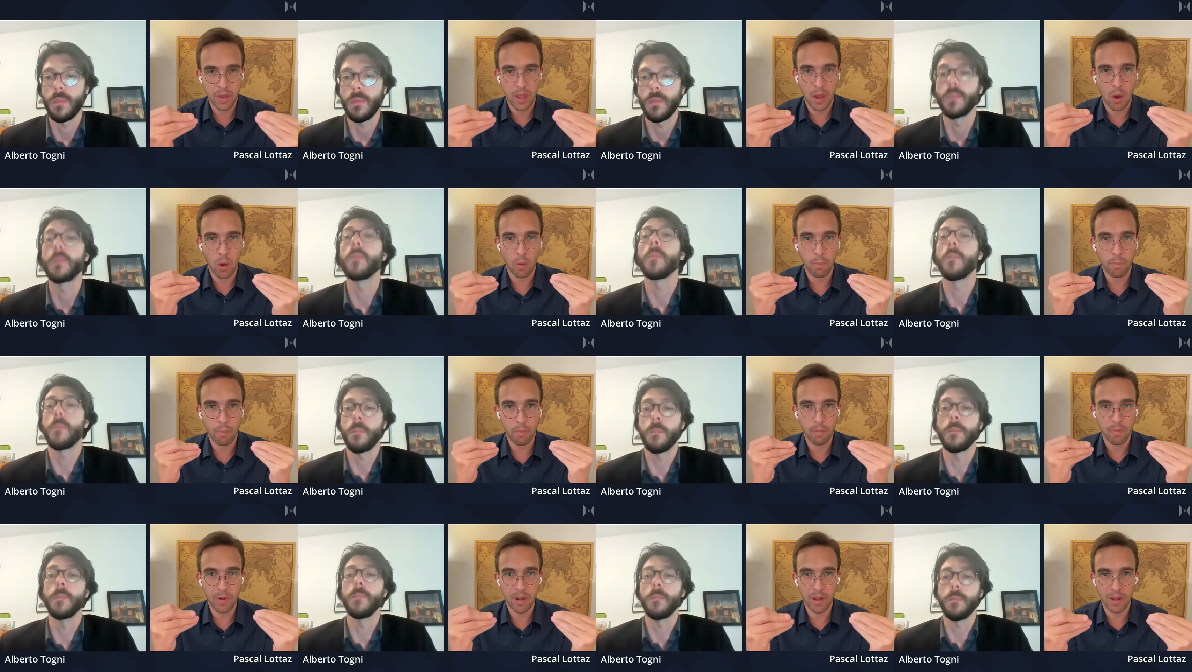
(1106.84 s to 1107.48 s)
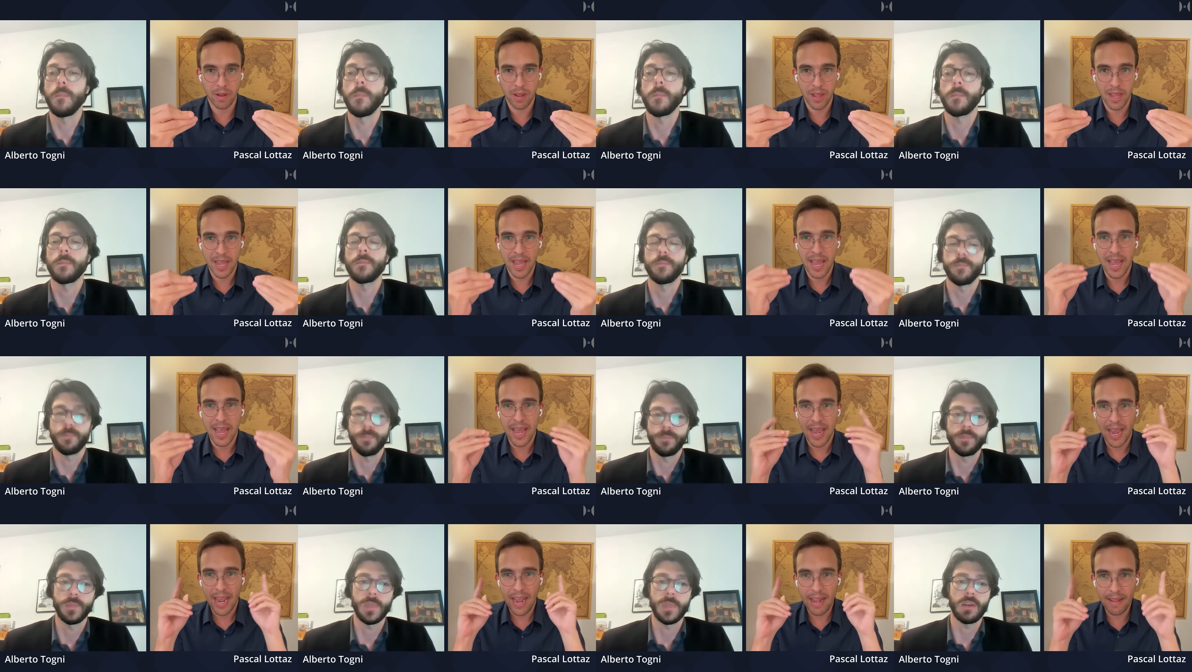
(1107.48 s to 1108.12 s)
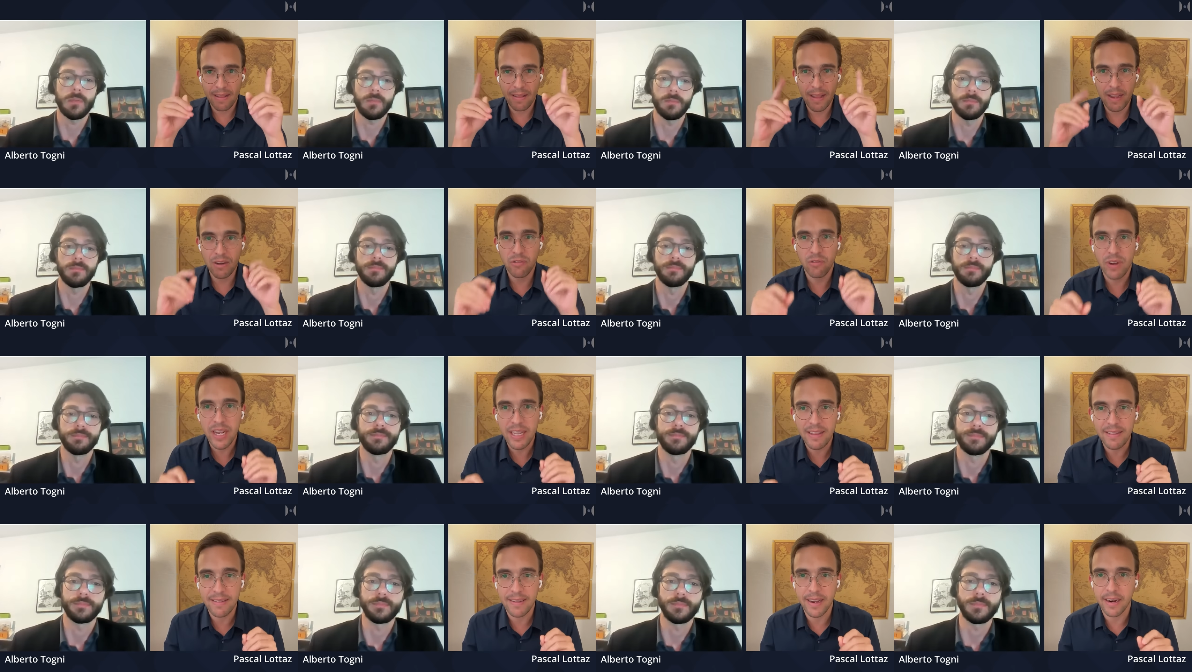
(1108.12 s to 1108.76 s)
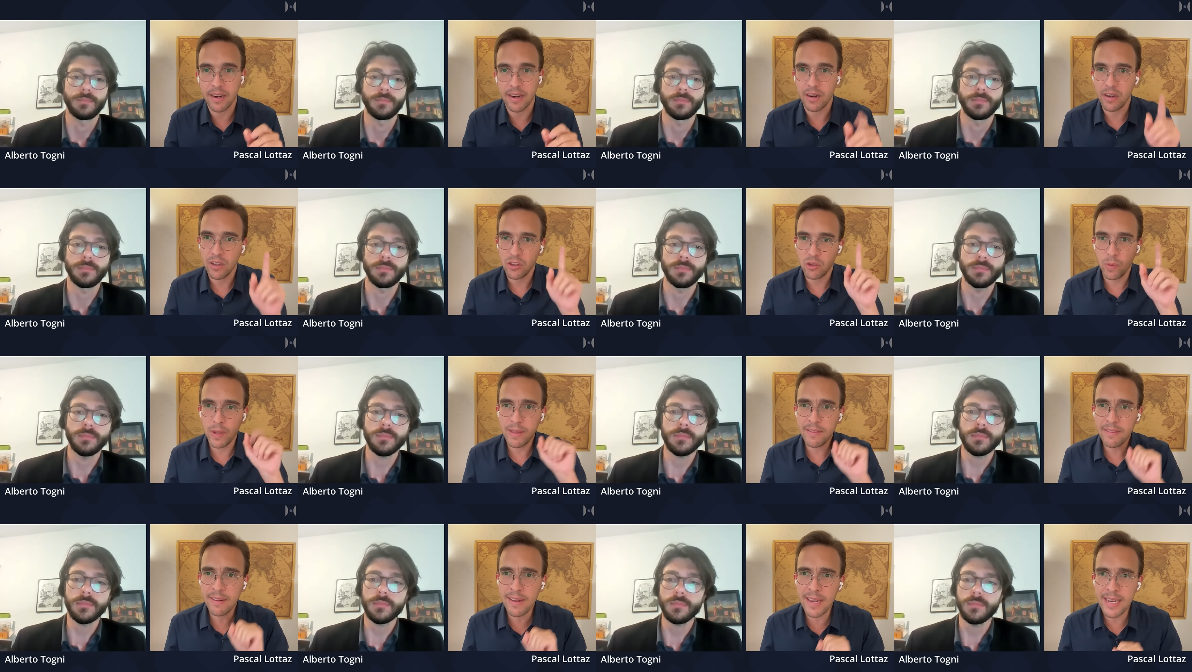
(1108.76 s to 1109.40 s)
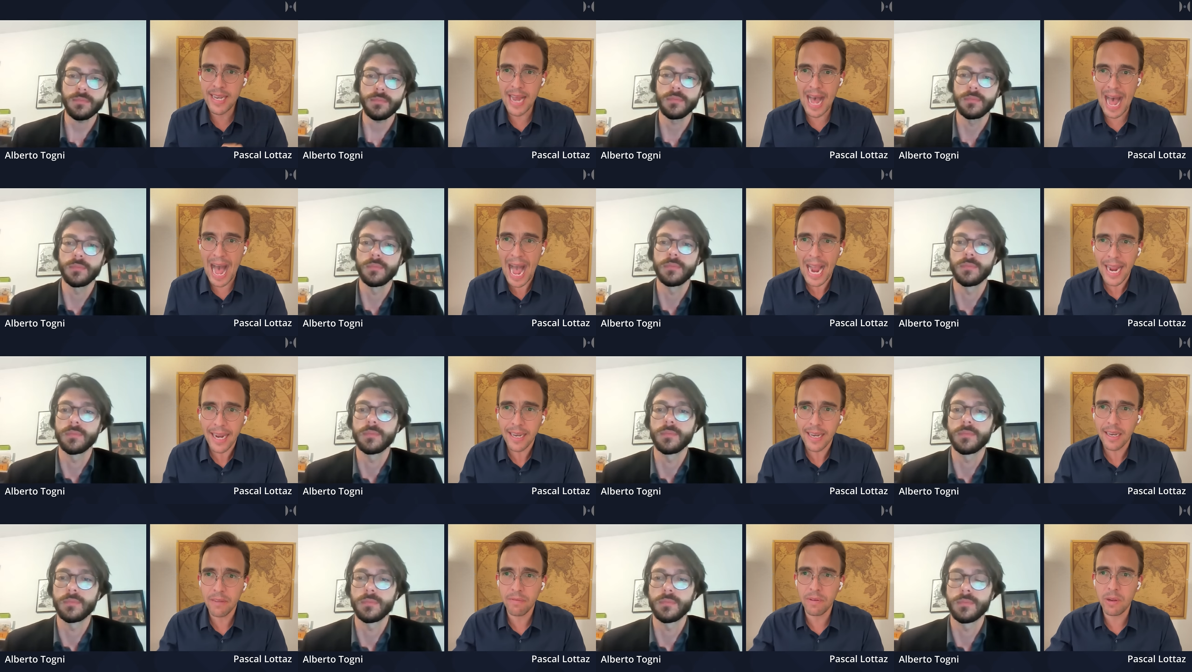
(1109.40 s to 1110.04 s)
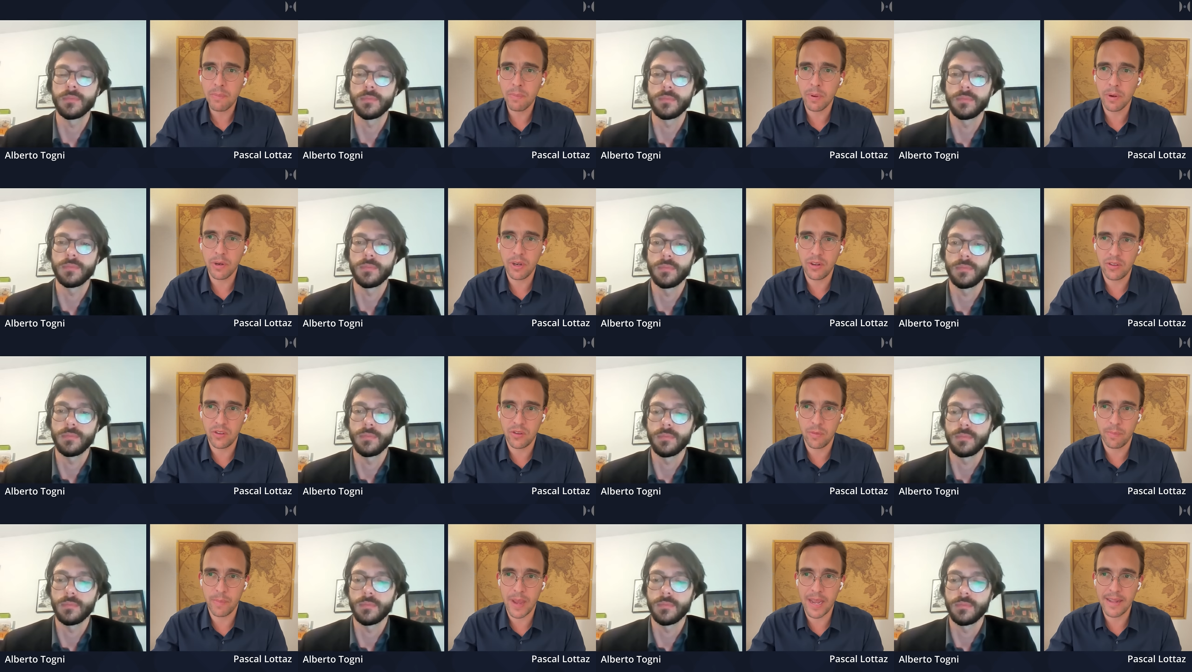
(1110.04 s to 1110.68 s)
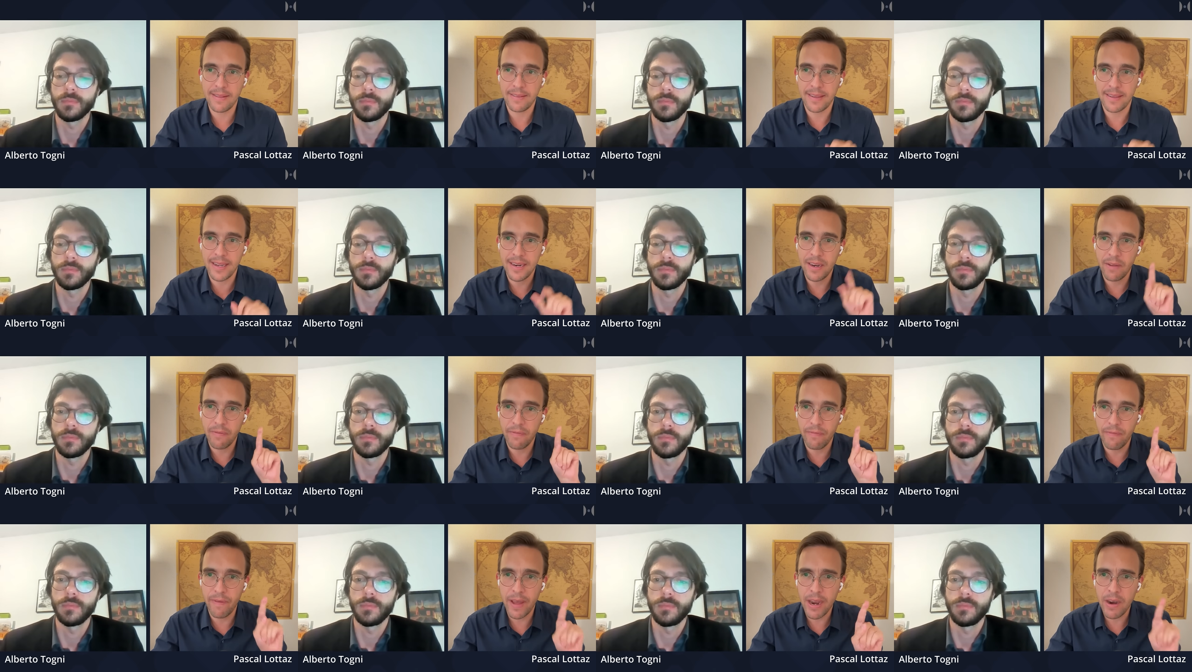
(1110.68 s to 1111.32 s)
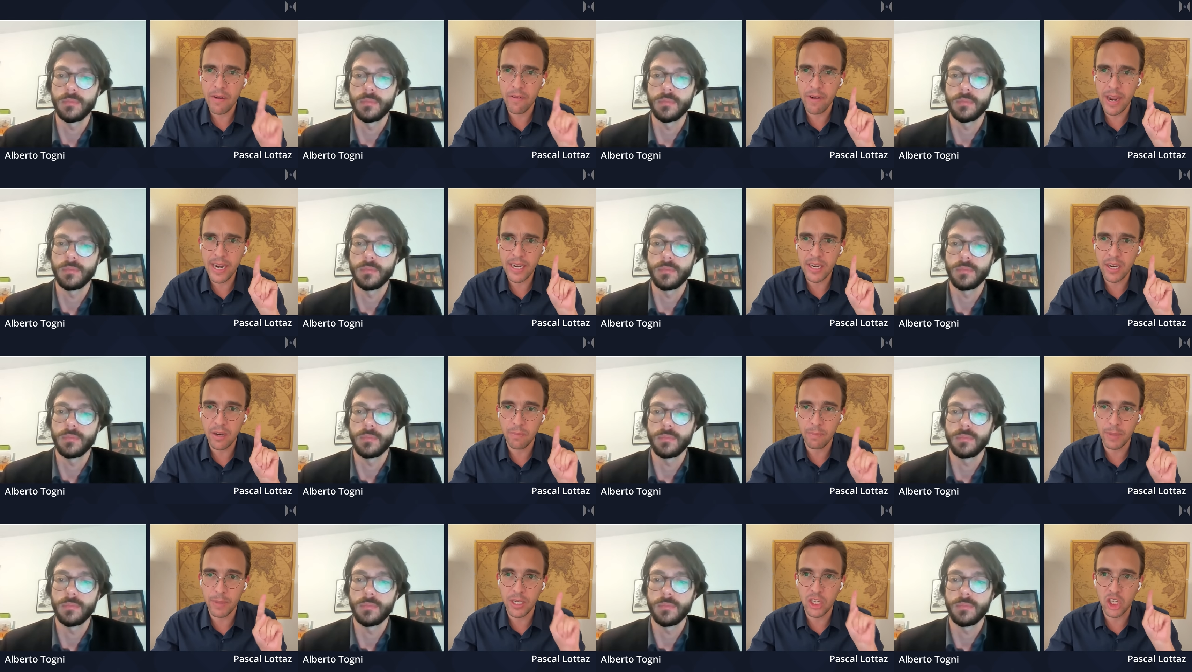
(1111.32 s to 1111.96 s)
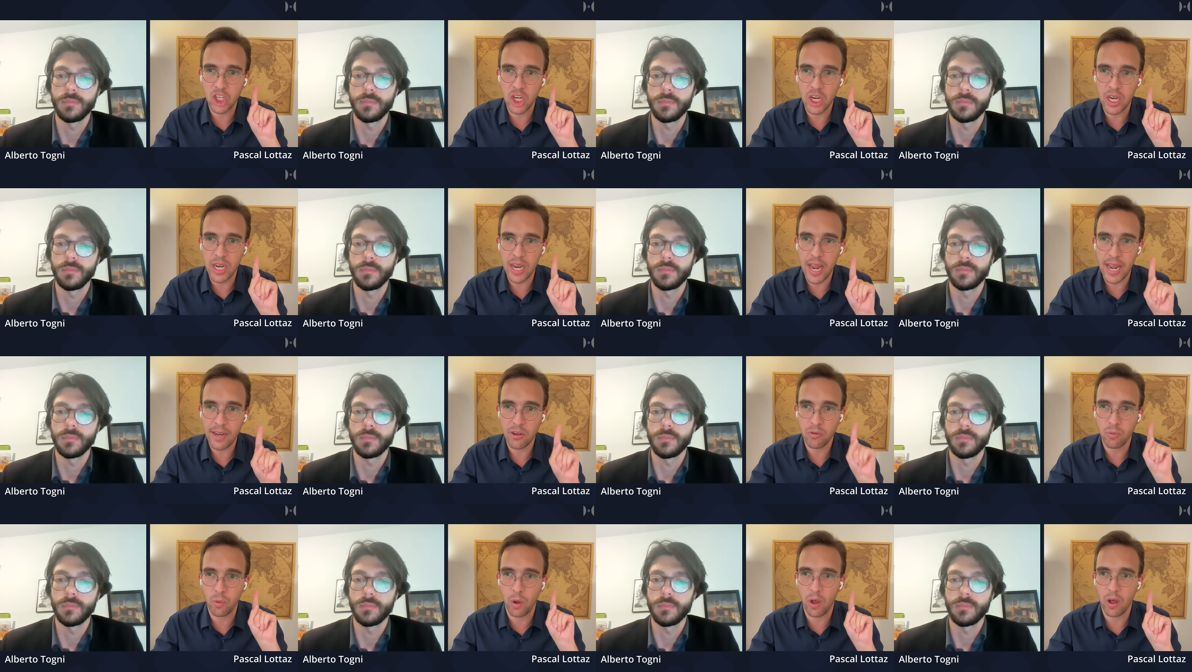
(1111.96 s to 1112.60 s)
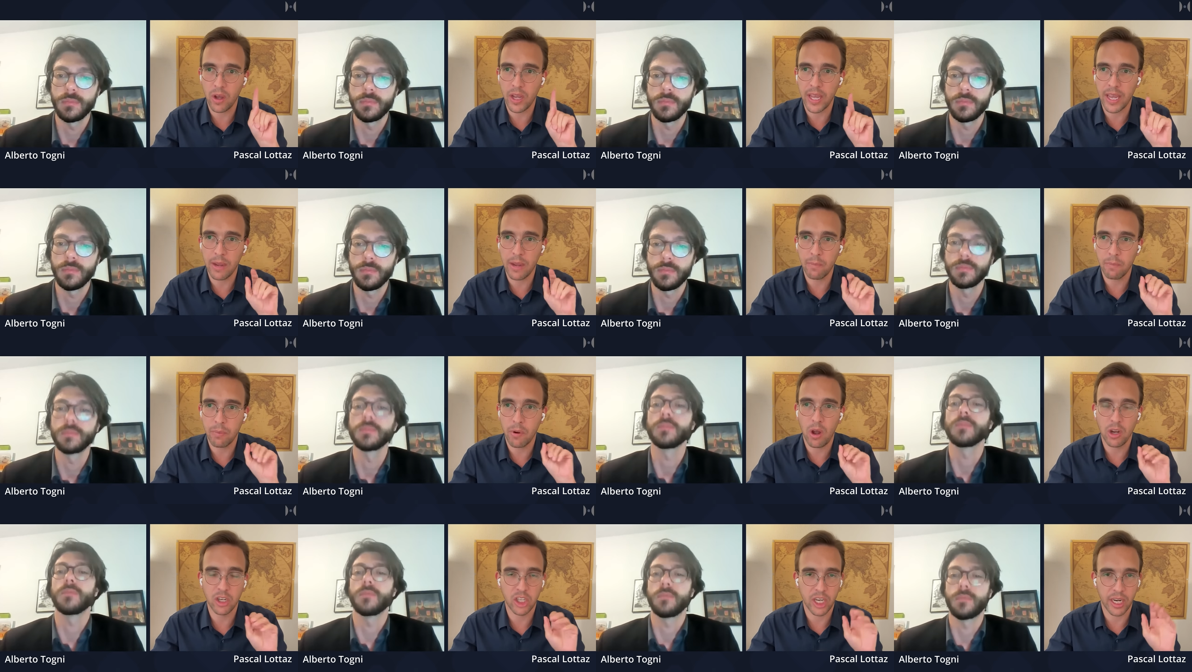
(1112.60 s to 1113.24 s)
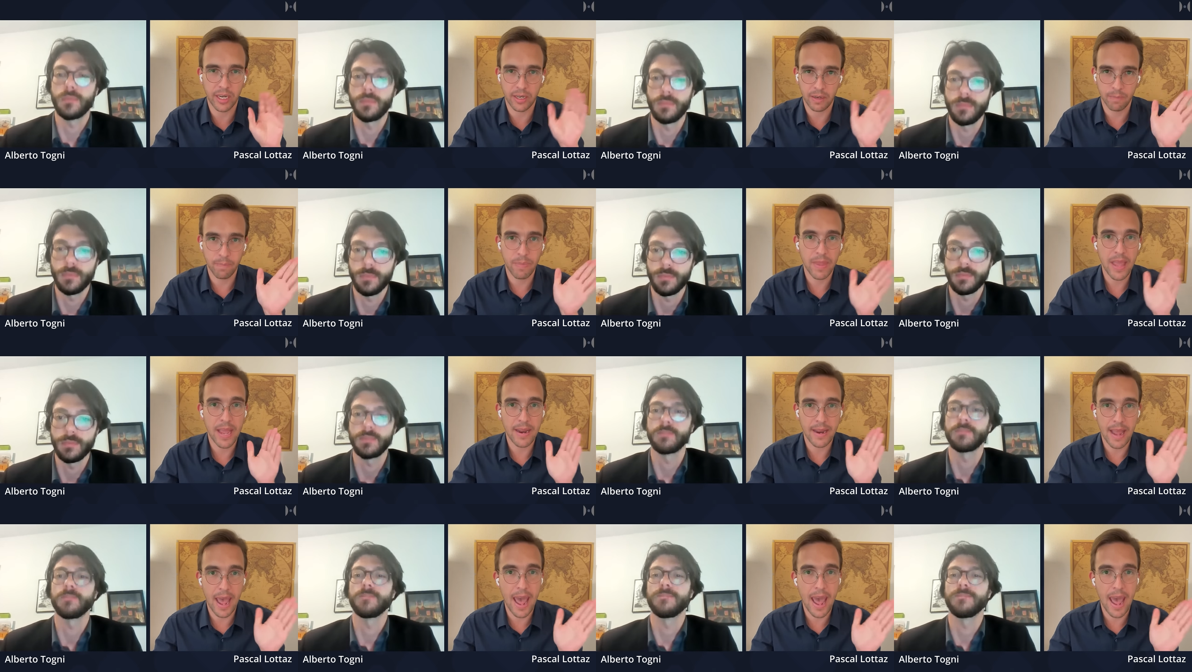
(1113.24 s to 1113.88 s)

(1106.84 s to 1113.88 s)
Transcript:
Speaker 1: Mm, mm, it, yeah. it reads there Switzerland actively participates in the Federated Mission Networking Project, the